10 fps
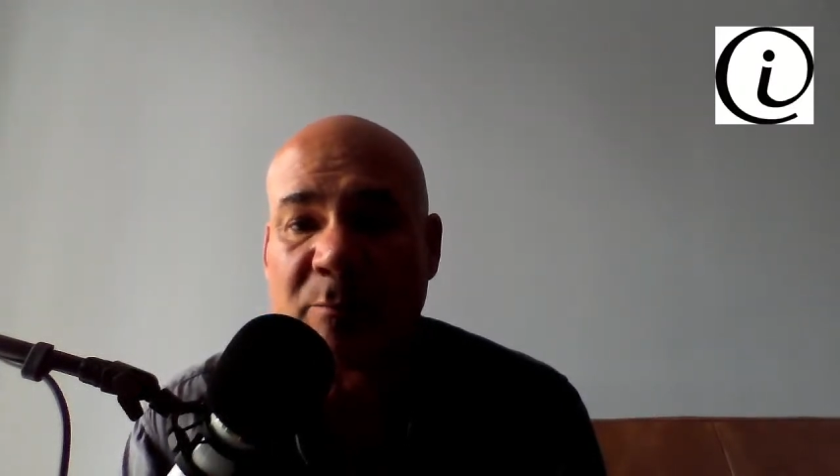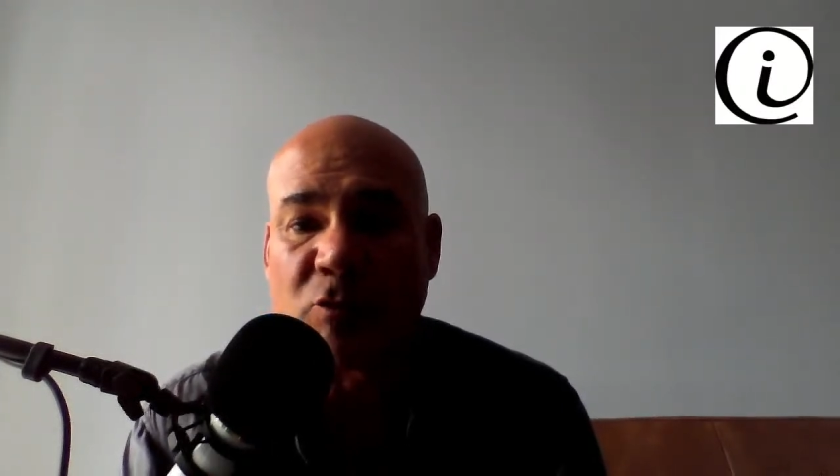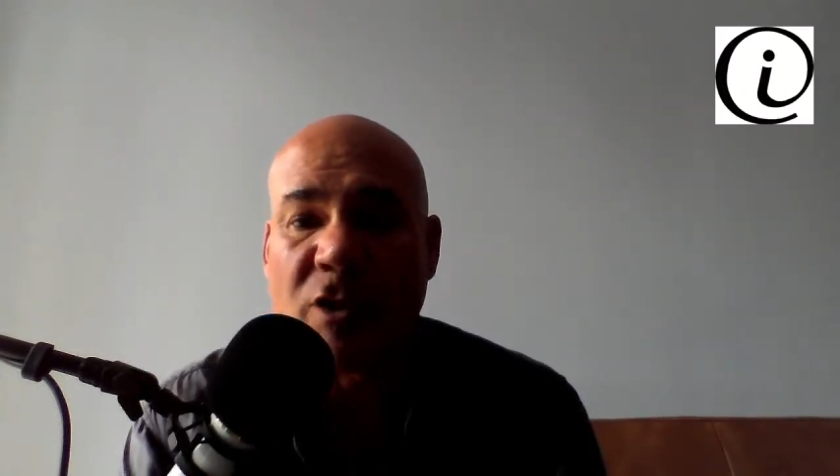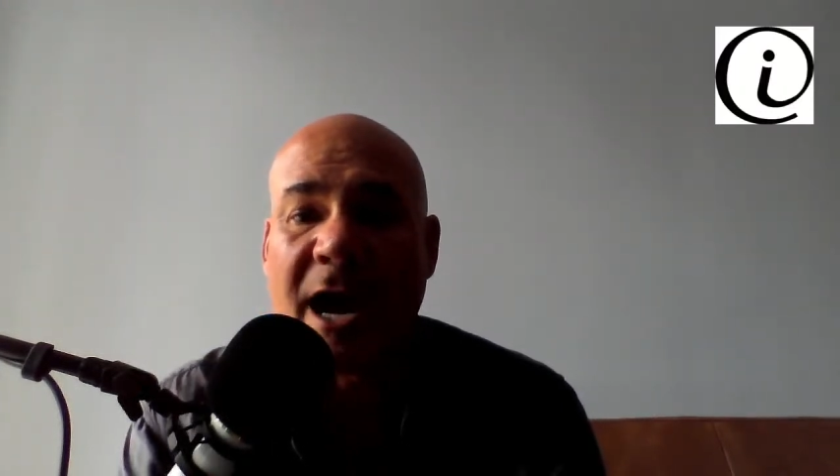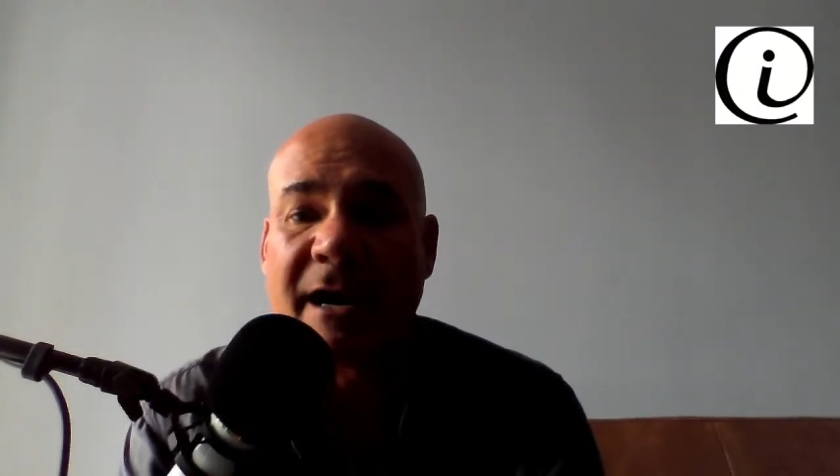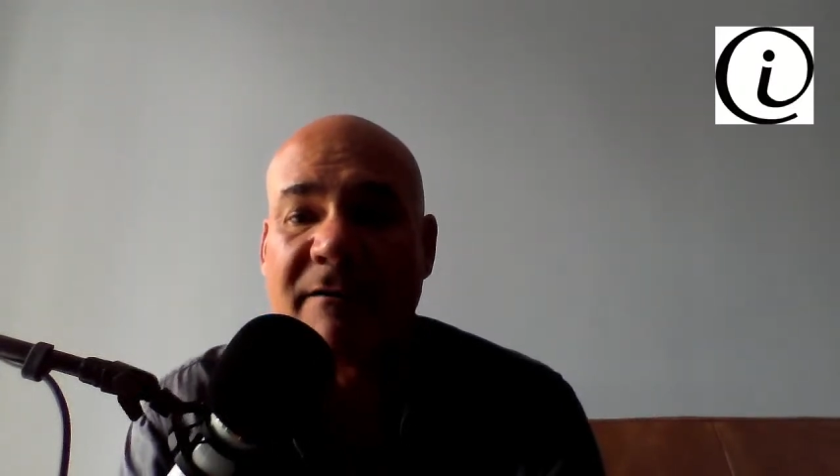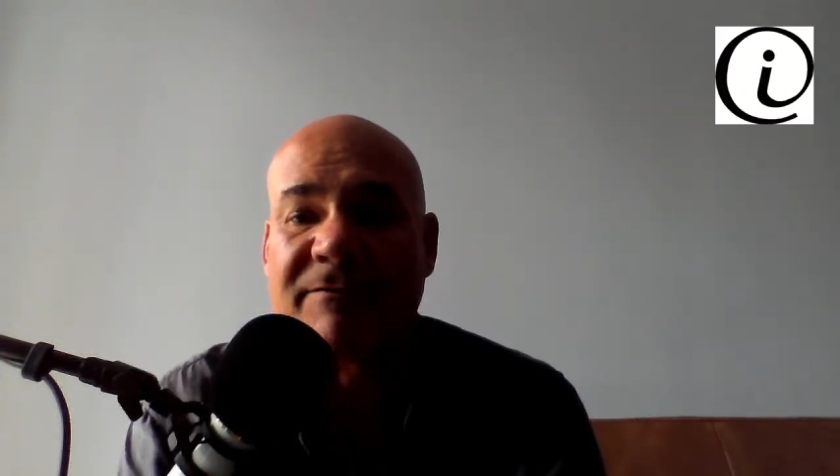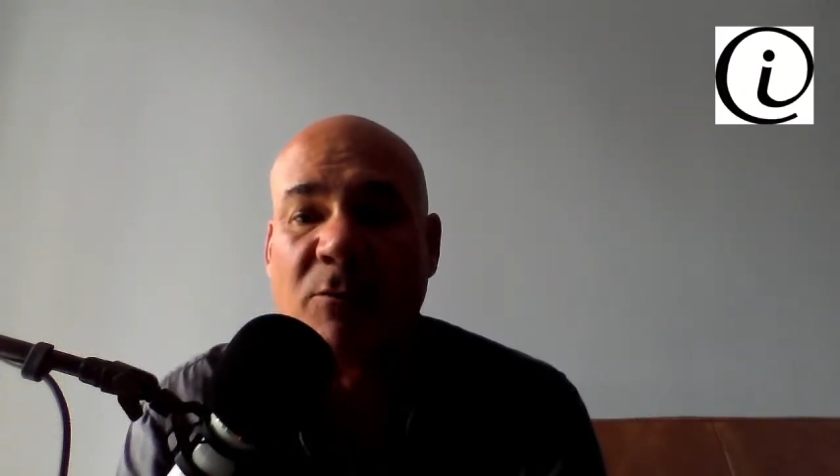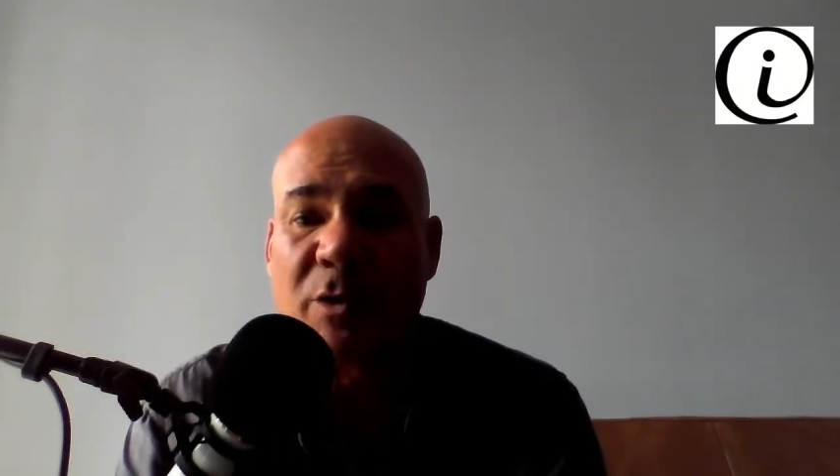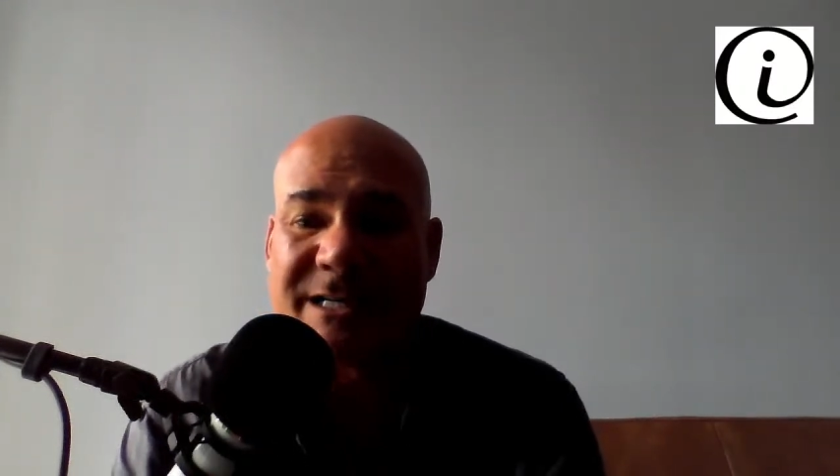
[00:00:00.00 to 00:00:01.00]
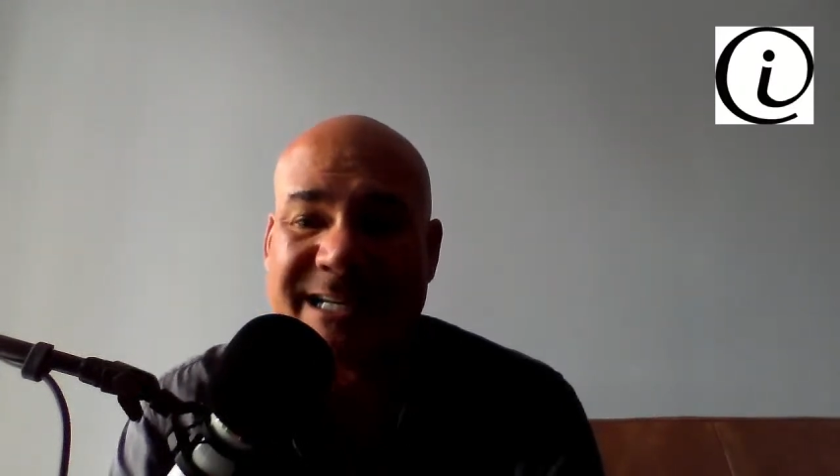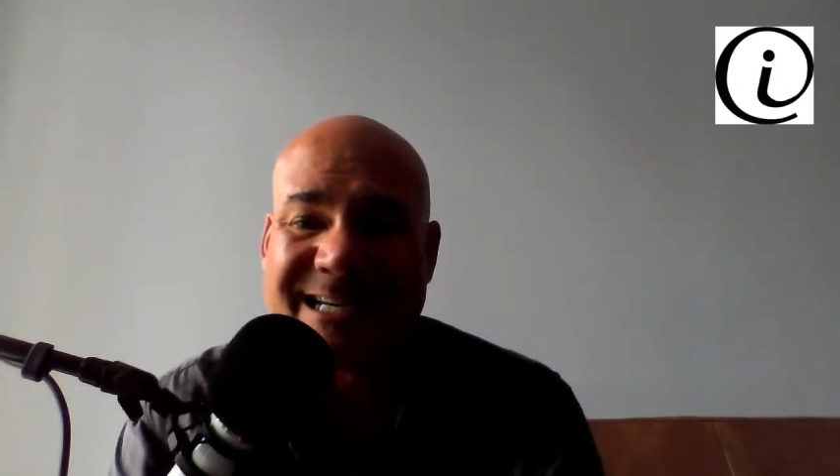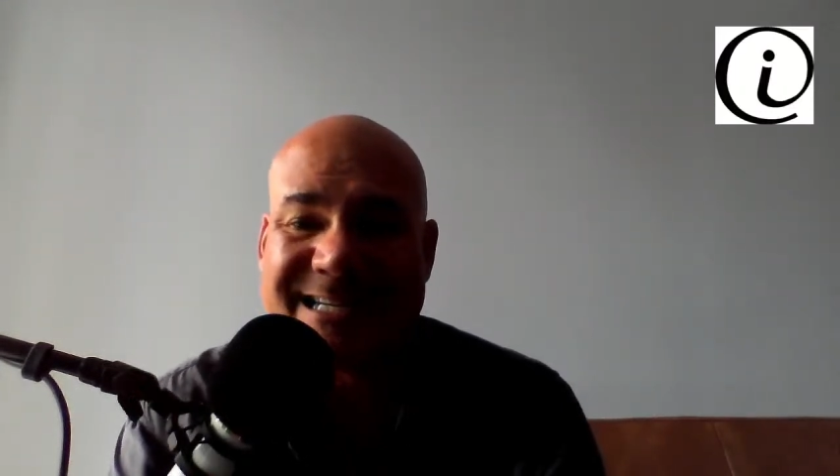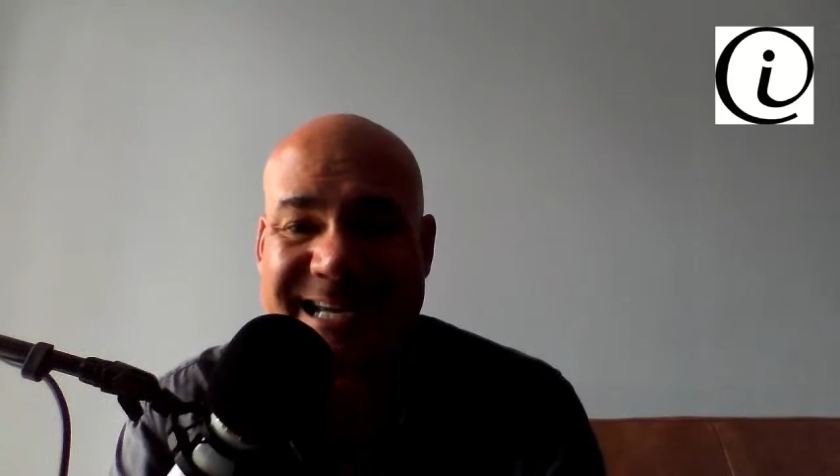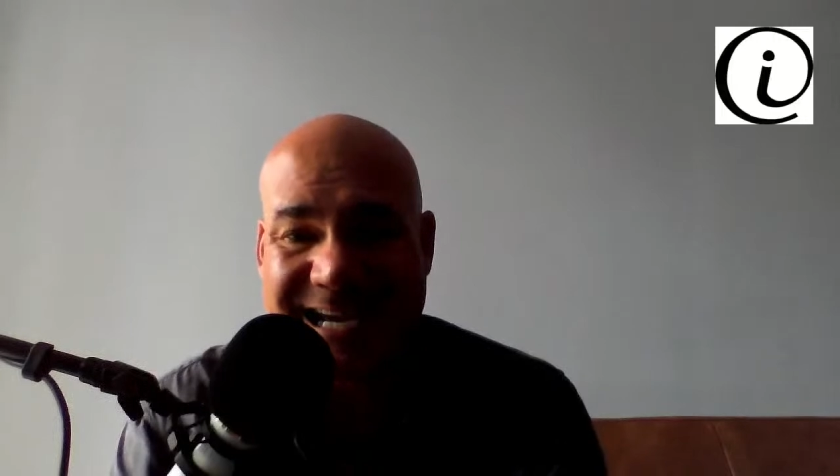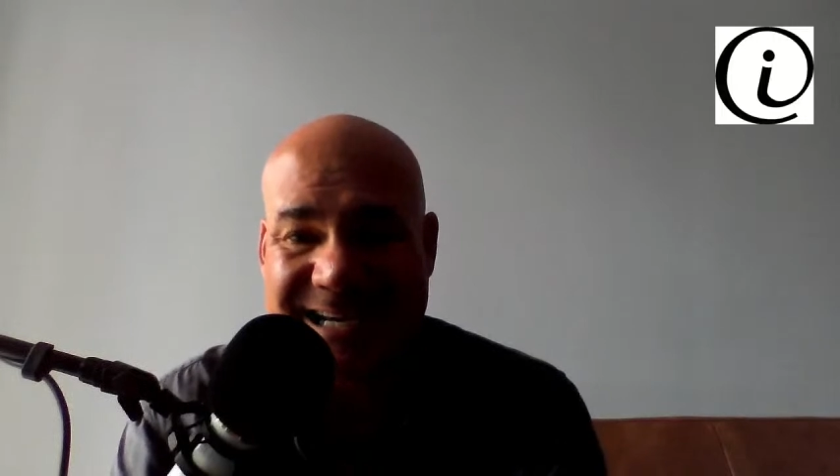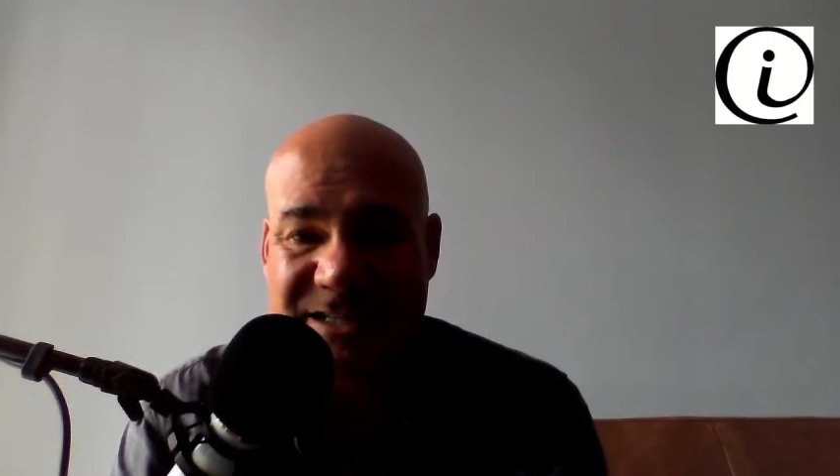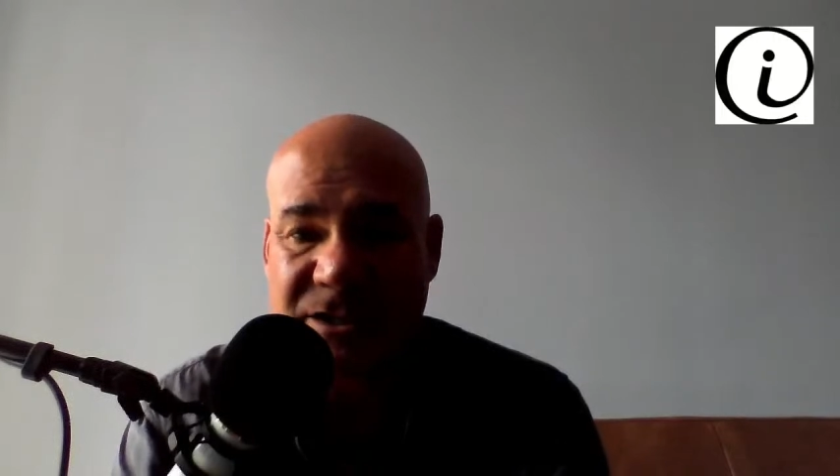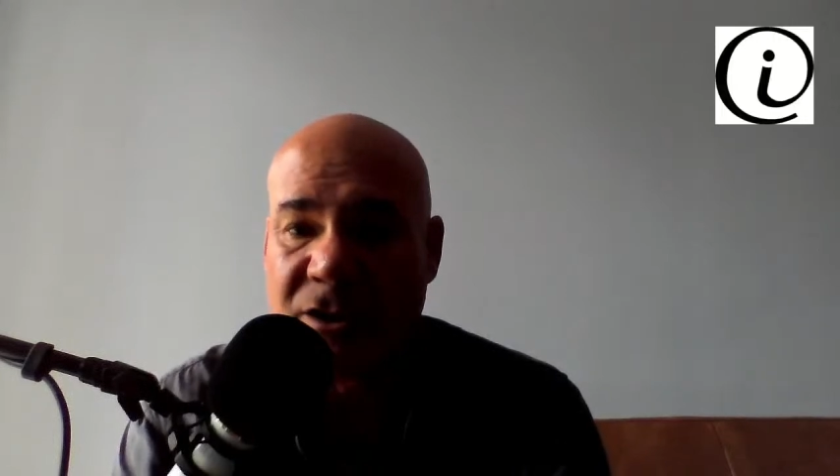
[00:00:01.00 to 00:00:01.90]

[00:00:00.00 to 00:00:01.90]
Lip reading: prior 14 days